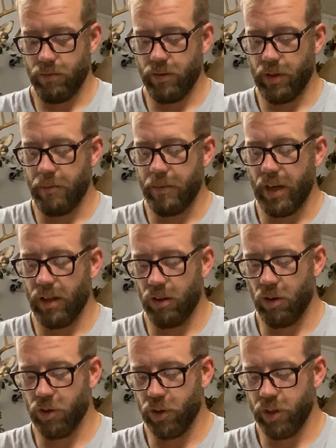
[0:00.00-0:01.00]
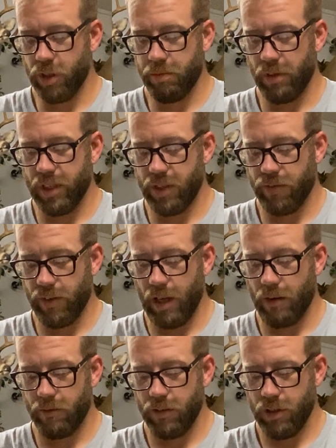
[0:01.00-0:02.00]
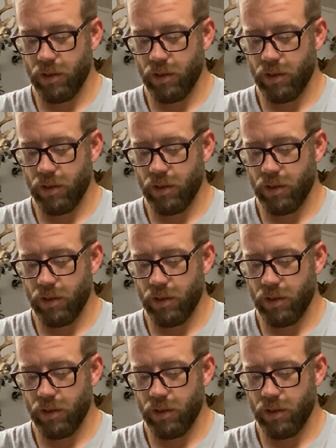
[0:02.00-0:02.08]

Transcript: They make larger splints for that one.